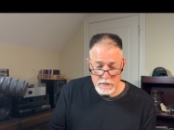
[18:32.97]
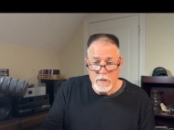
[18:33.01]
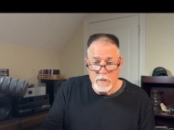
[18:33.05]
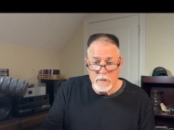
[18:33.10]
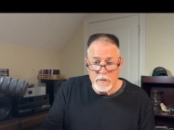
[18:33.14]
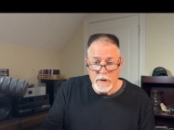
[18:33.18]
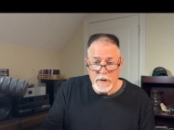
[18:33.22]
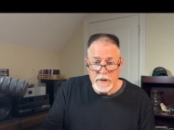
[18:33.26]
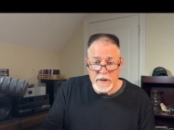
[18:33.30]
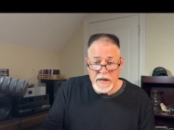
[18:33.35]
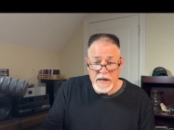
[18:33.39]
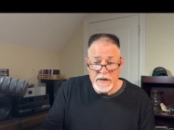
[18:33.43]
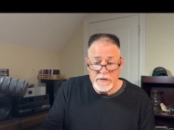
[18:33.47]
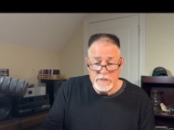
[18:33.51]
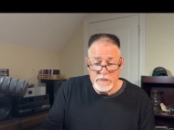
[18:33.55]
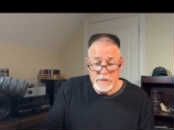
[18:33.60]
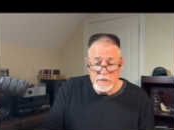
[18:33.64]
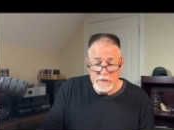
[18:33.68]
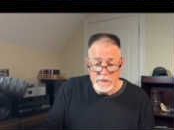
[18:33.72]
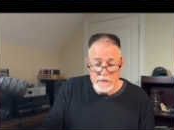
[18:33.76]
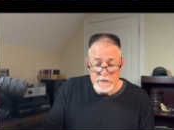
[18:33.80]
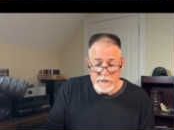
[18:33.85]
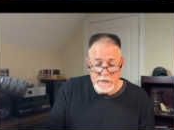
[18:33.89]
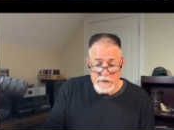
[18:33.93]
Okay, as you
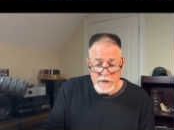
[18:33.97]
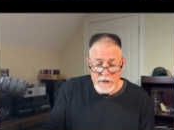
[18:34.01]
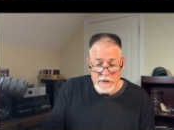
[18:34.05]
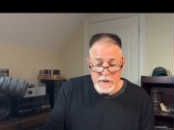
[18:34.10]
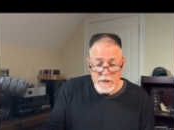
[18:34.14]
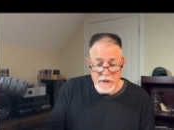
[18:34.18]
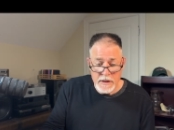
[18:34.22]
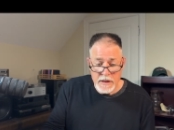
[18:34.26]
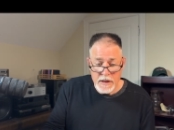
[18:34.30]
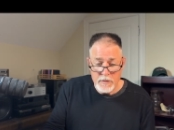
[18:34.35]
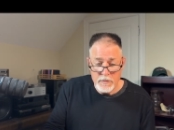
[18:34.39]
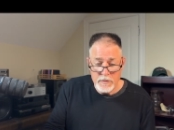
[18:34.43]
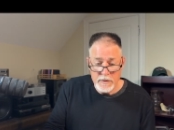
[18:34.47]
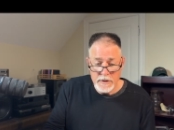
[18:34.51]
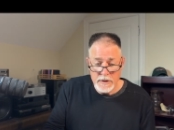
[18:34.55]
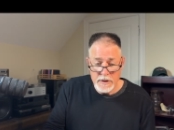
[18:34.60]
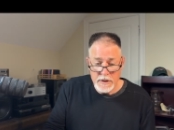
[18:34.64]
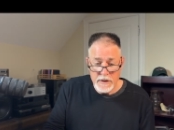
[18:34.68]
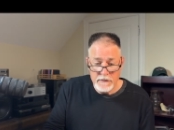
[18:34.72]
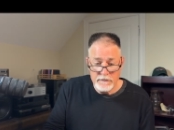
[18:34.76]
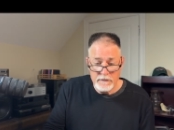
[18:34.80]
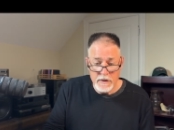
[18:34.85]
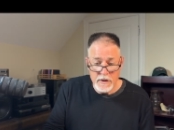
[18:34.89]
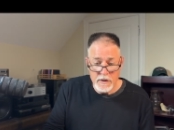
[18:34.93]
can see, now we
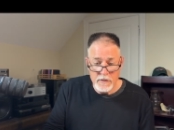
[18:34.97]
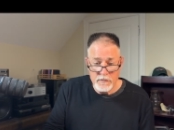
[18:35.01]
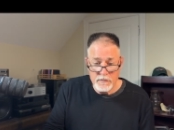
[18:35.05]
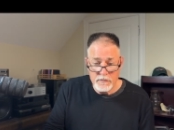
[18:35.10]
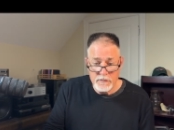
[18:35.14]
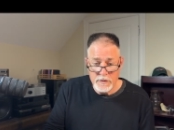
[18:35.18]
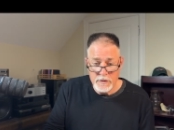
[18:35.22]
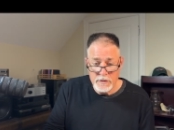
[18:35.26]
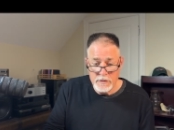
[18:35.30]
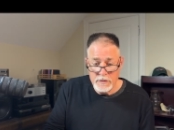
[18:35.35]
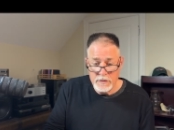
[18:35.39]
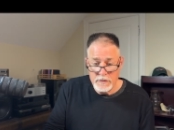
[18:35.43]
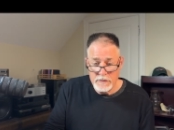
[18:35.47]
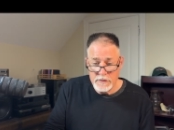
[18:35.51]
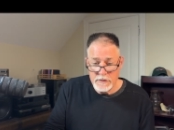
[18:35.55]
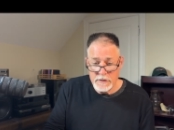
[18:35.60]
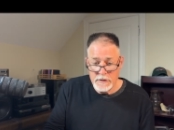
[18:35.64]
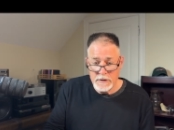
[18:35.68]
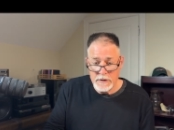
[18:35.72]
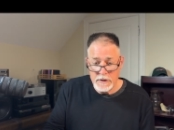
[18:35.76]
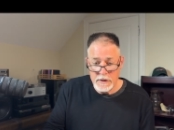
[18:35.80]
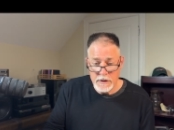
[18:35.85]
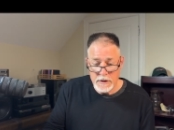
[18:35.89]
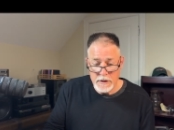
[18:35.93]
have our root
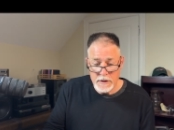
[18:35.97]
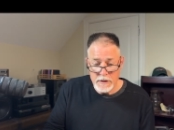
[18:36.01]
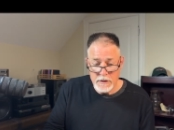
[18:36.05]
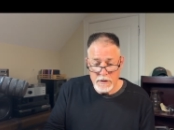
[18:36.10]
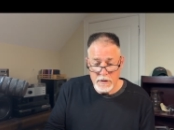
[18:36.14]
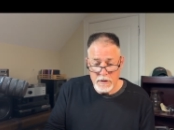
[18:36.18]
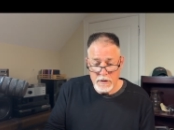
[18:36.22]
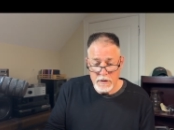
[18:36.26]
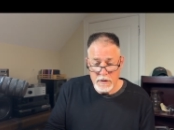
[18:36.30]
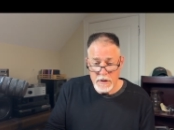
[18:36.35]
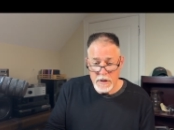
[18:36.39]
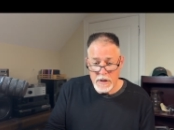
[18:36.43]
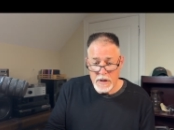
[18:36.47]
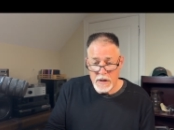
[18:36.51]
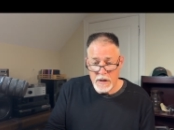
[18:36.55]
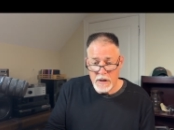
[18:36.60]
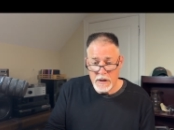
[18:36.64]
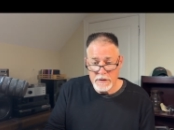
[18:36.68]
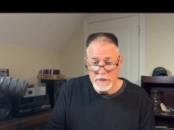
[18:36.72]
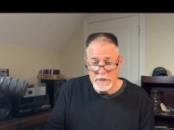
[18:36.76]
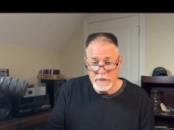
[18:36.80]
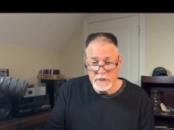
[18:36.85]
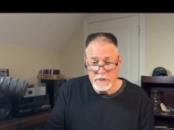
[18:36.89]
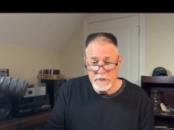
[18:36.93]
and our
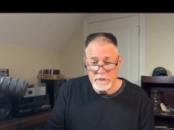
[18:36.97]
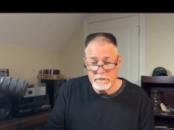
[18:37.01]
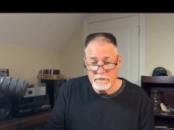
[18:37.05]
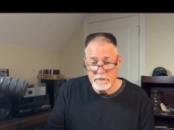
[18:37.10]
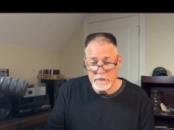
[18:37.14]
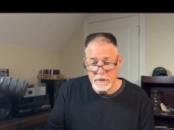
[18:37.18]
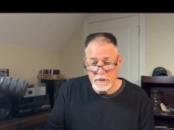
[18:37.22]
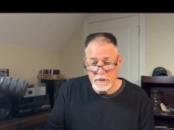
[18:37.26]
octave.